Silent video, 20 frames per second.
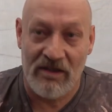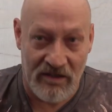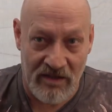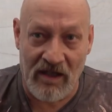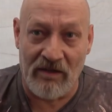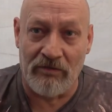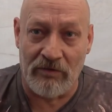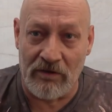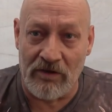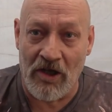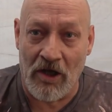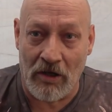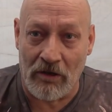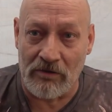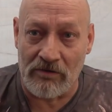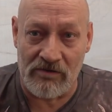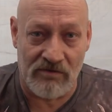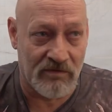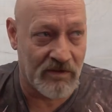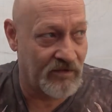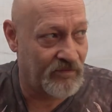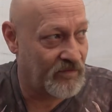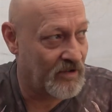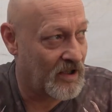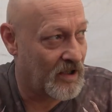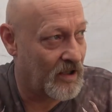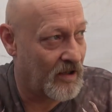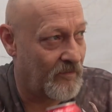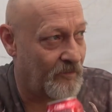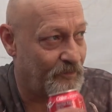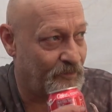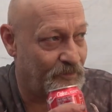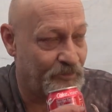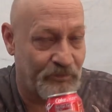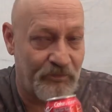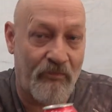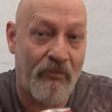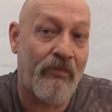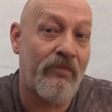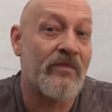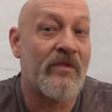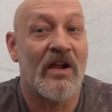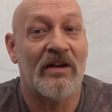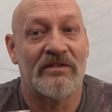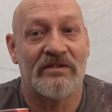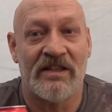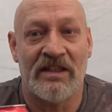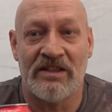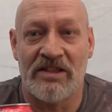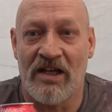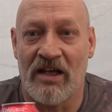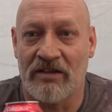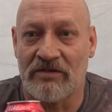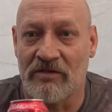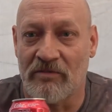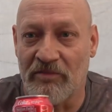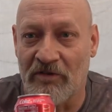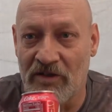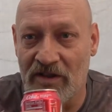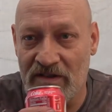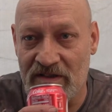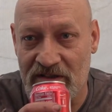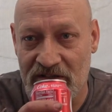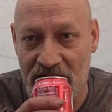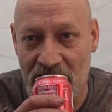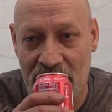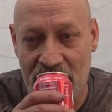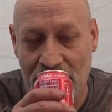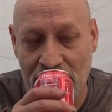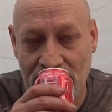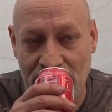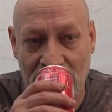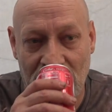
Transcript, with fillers: they were a dollar twenty-five. They jacked their prices up.